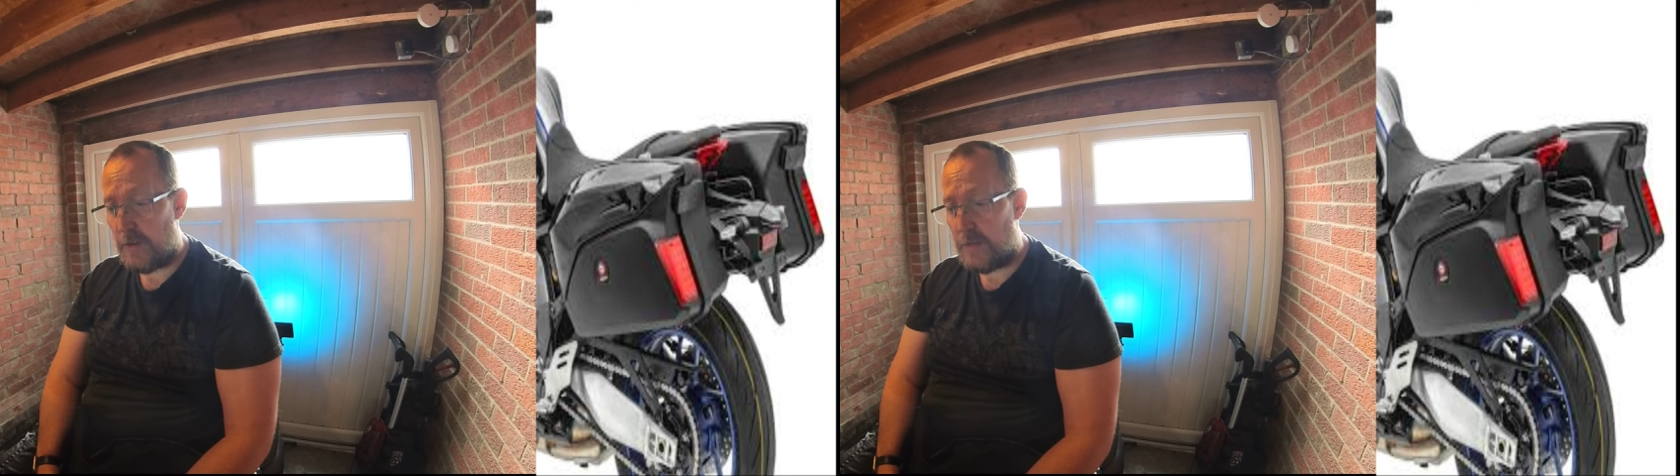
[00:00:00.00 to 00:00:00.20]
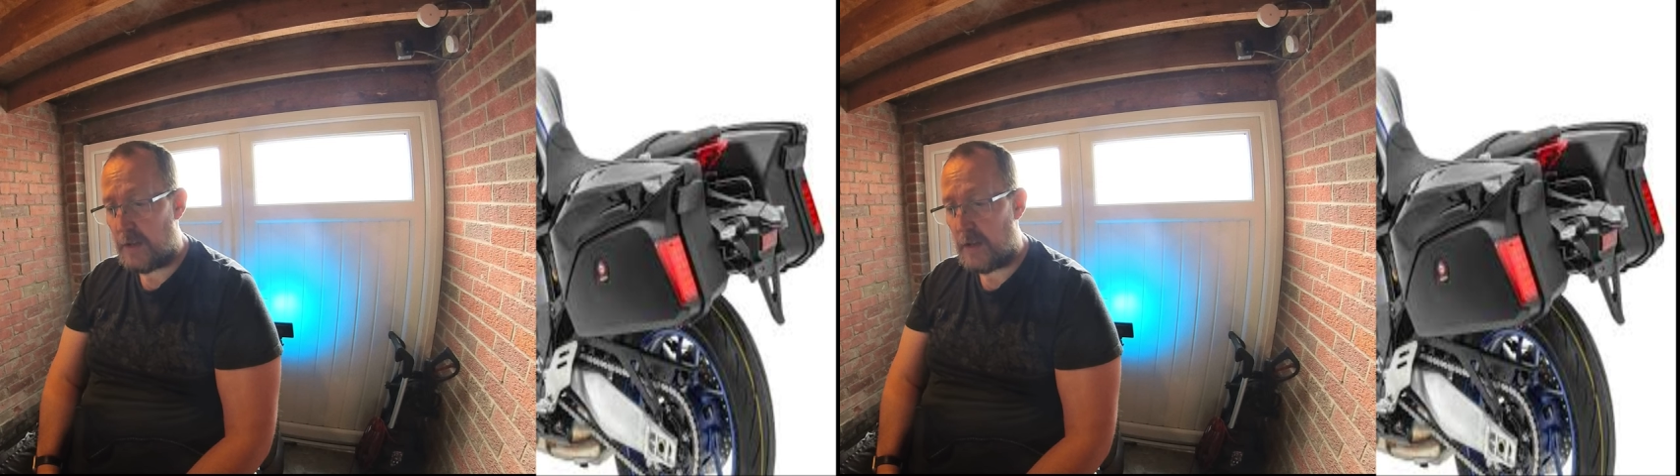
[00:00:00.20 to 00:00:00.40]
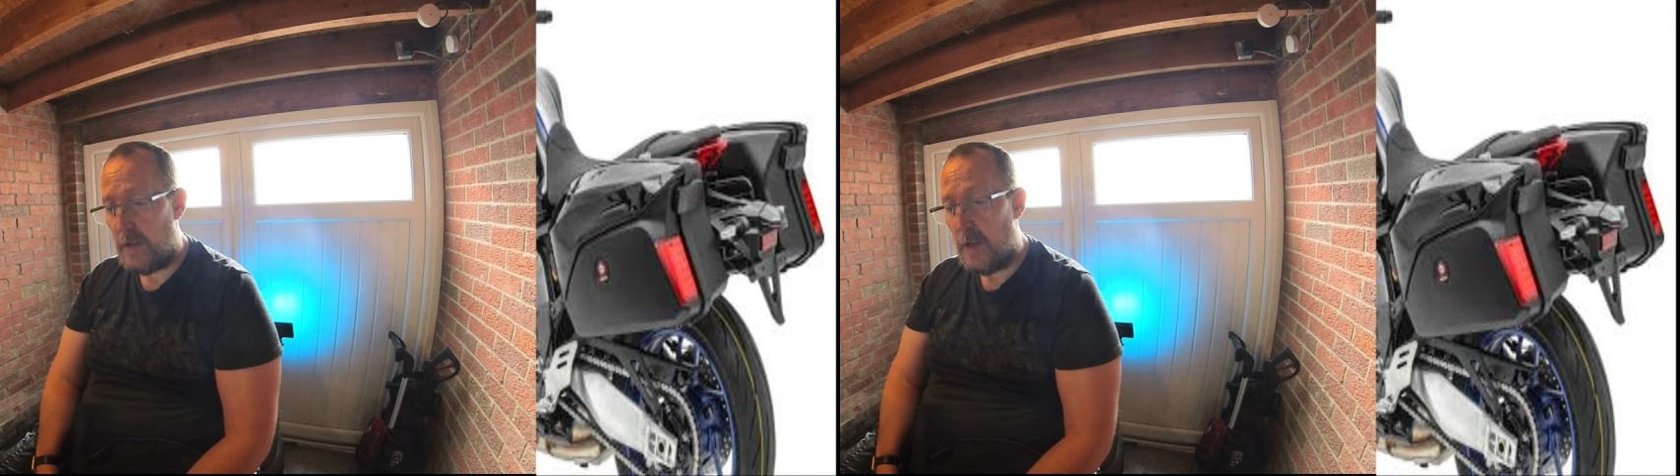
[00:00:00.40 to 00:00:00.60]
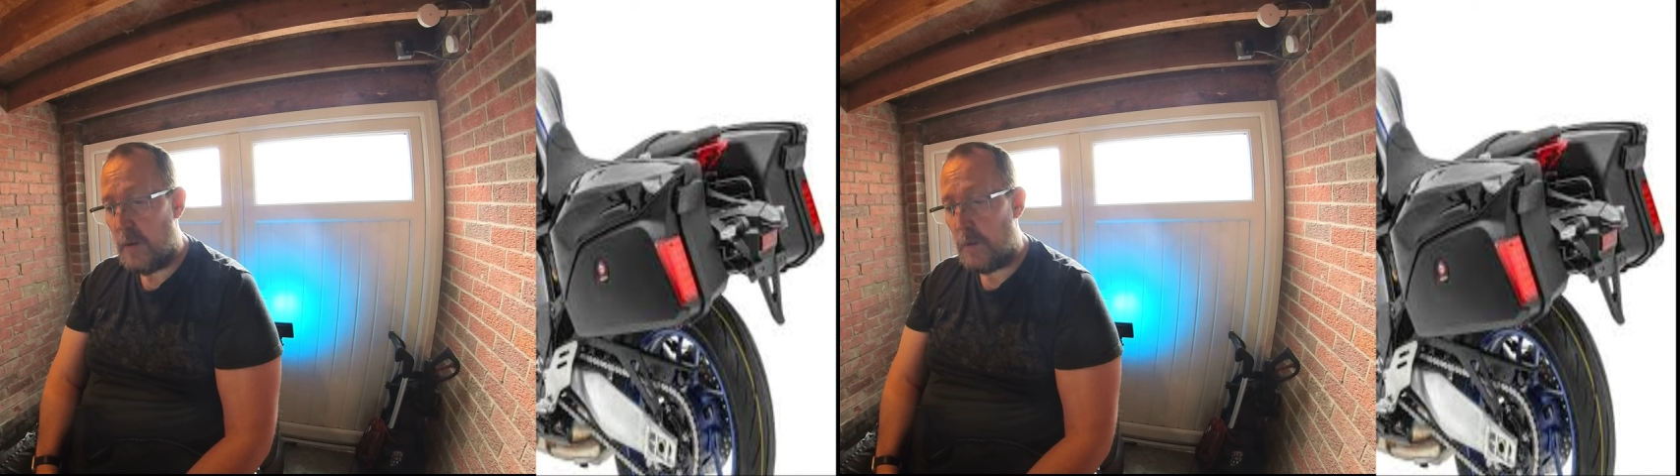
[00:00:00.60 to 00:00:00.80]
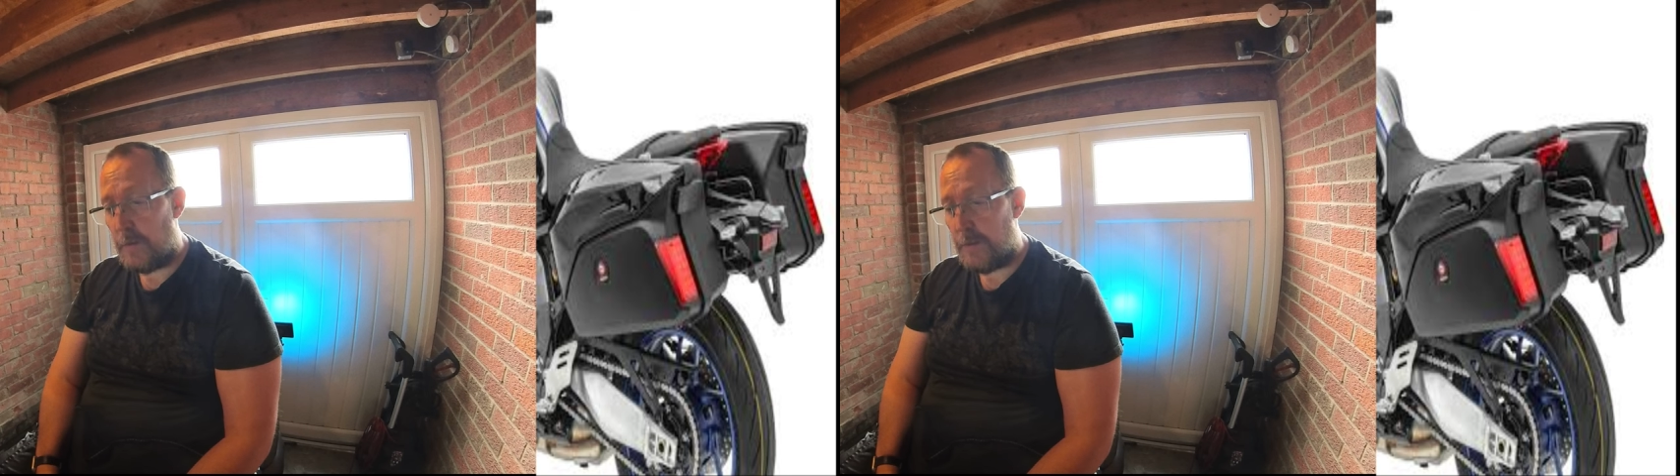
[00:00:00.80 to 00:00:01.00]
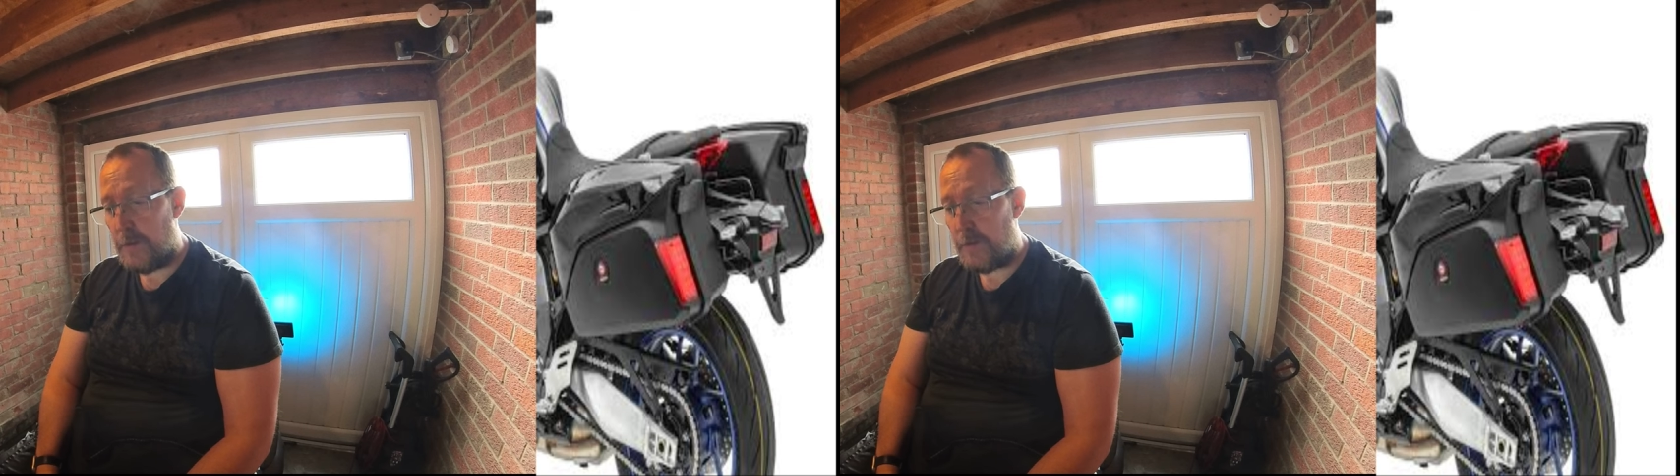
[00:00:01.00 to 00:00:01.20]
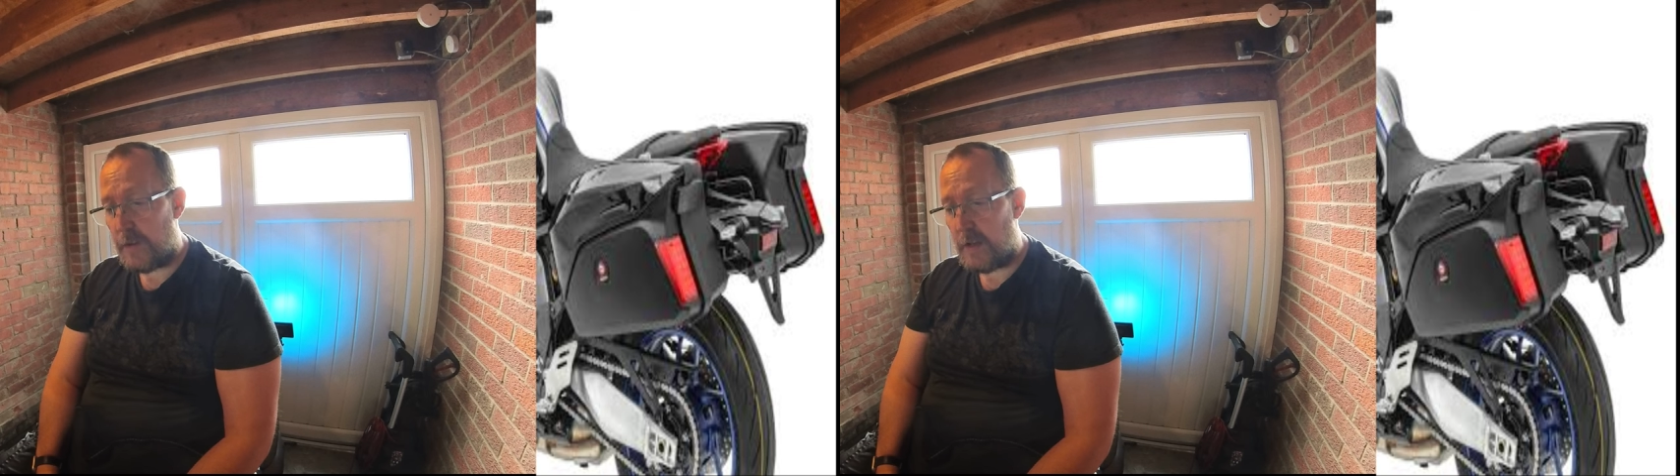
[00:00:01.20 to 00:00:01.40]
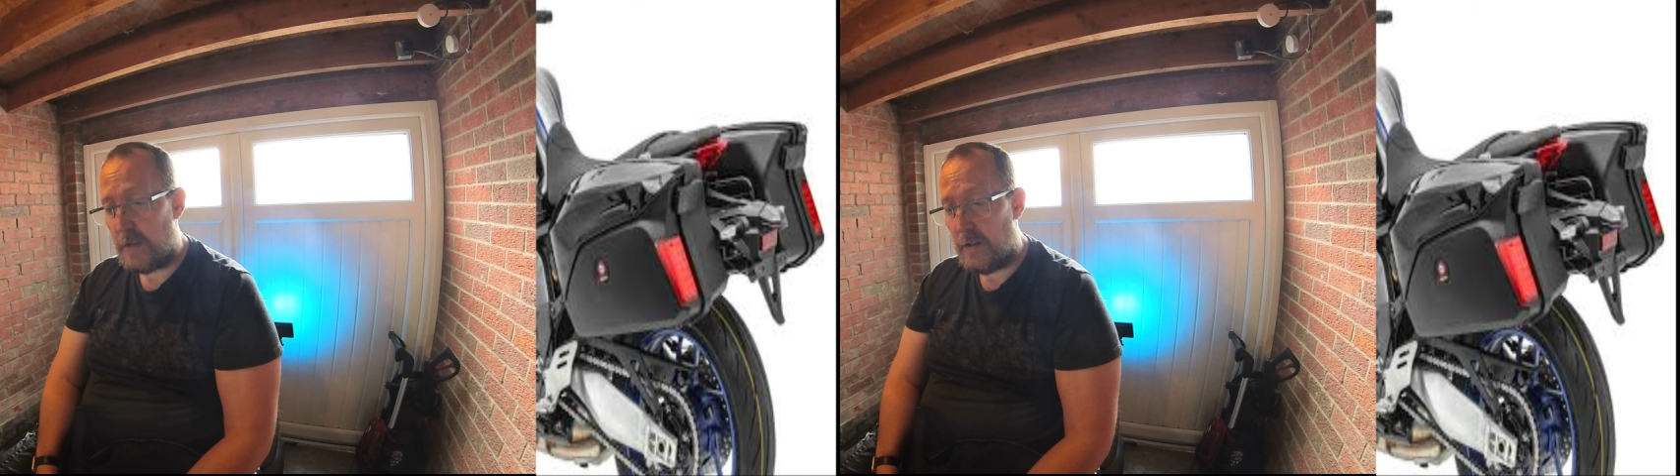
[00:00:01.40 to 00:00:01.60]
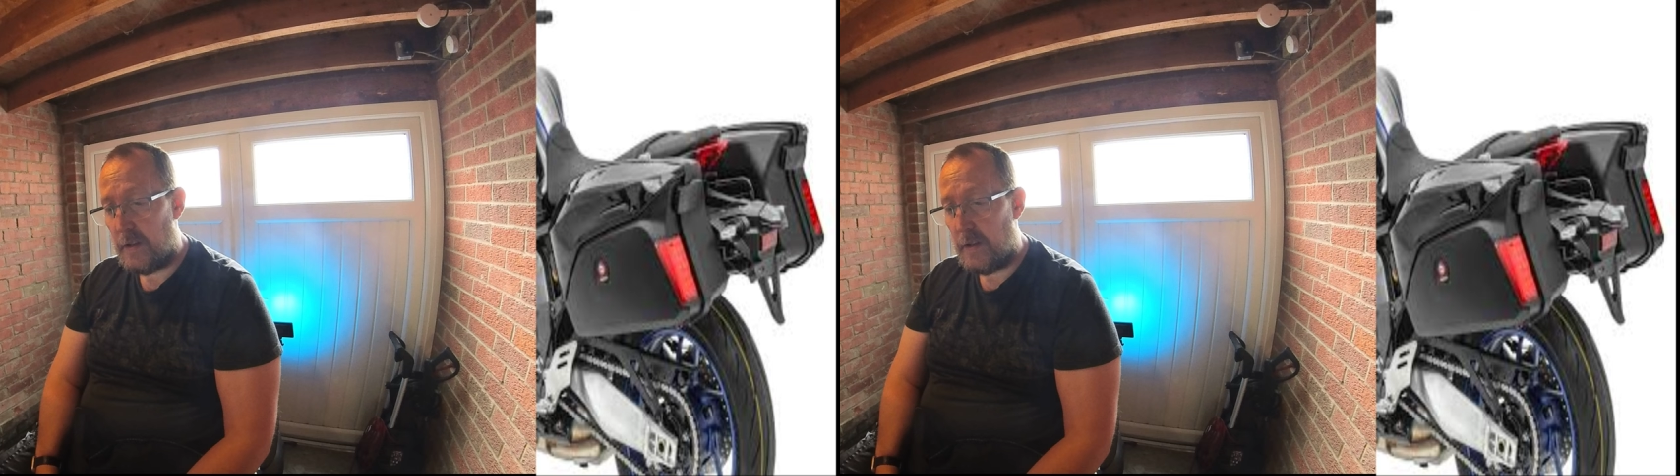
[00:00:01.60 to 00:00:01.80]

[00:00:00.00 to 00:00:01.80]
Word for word: traffic when filtering.